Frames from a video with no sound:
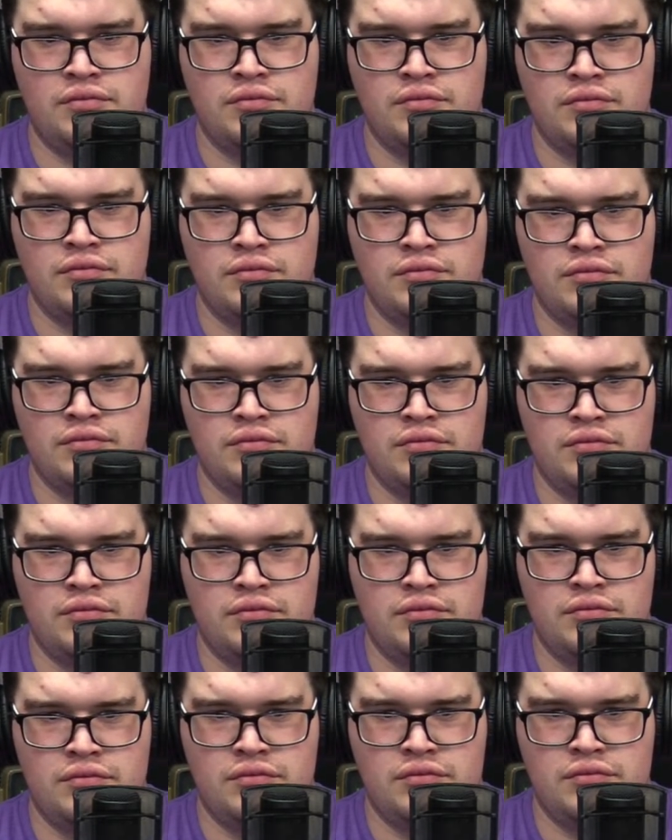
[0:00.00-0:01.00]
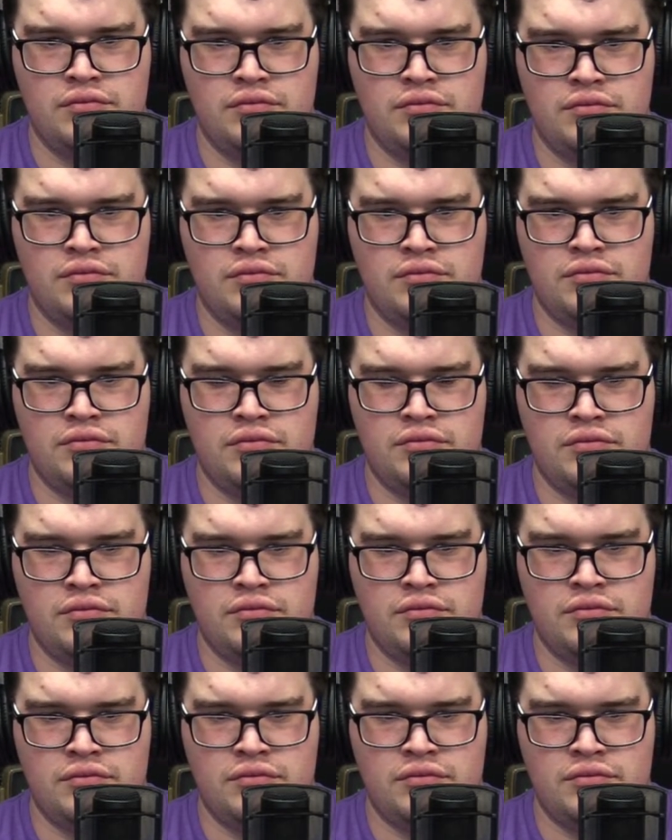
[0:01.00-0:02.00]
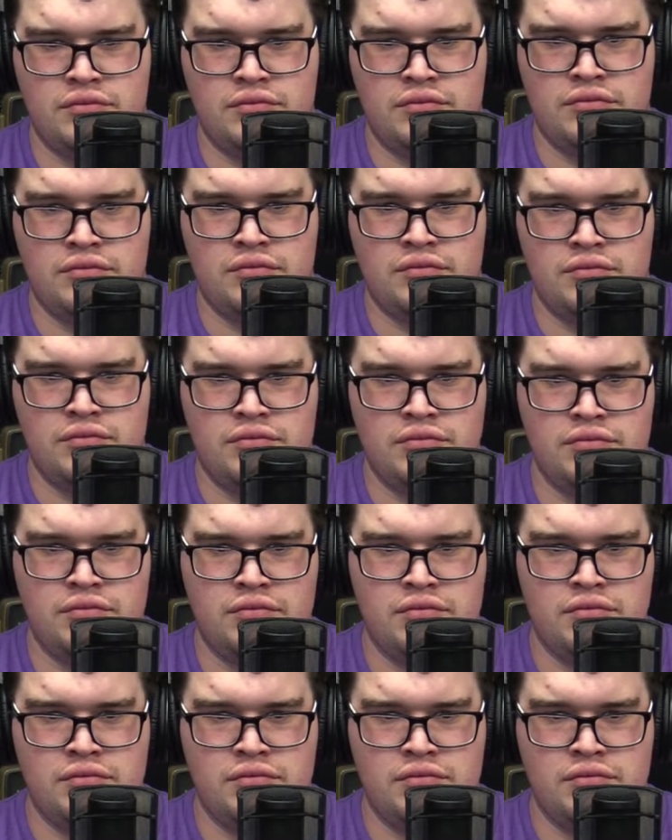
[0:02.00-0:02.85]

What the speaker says: No words are spoken by the person on screen.